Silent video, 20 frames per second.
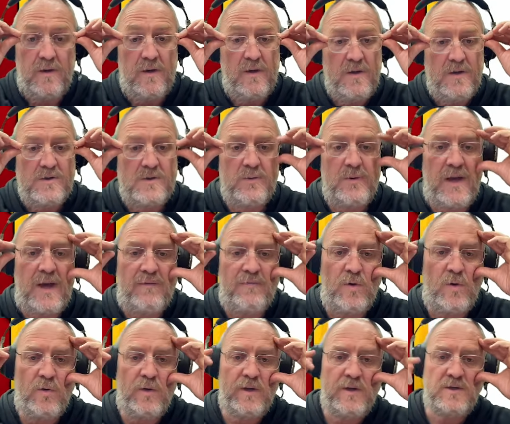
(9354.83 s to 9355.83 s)
Do we have
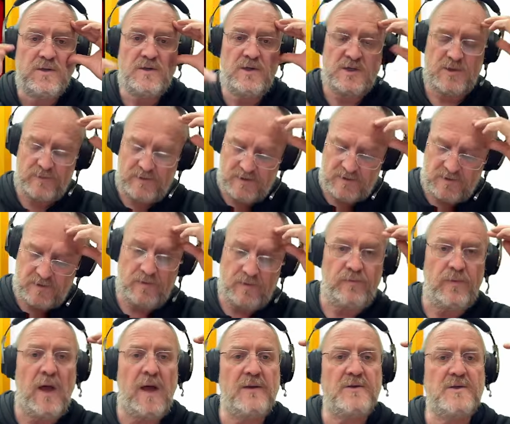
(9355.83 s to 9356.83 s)
coins? Yes, we do.
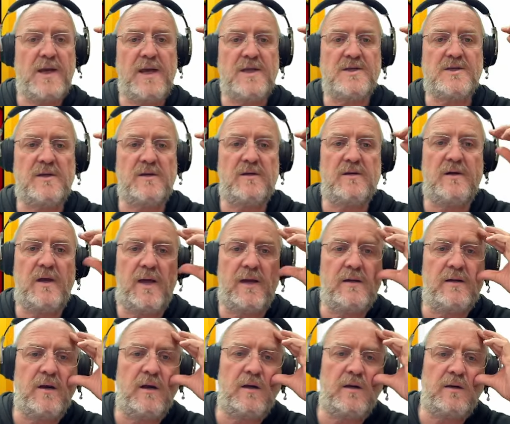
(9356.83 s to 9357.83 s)
Jason, good night,
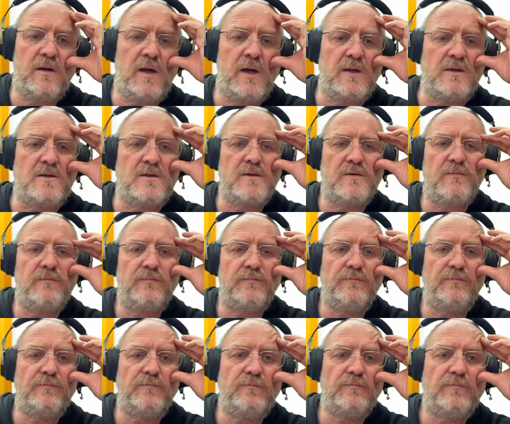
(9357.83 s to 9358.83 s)
good night, good night.
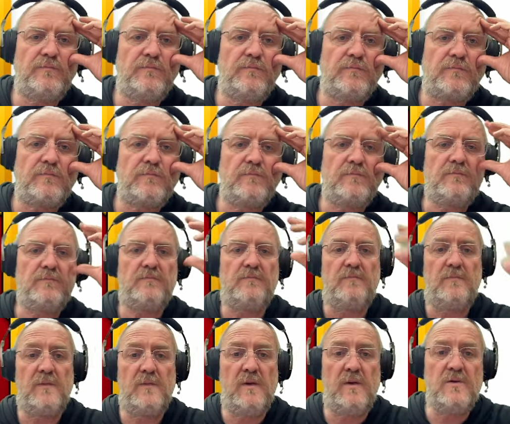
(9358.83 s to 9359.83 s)

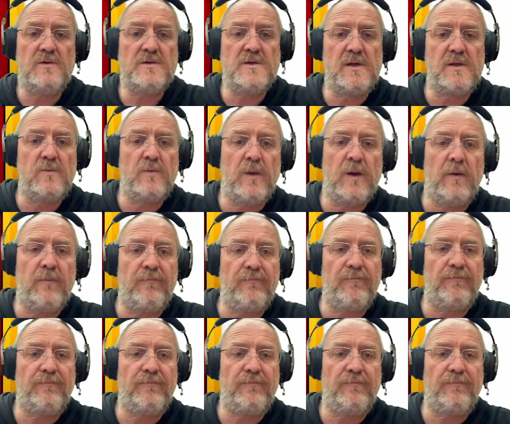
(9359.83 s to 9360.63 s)
You sleep well.